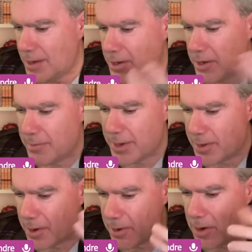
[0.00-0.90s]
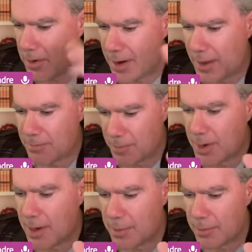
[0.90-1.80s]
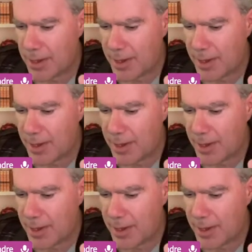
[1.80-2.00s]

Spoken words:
could be their own. Toronto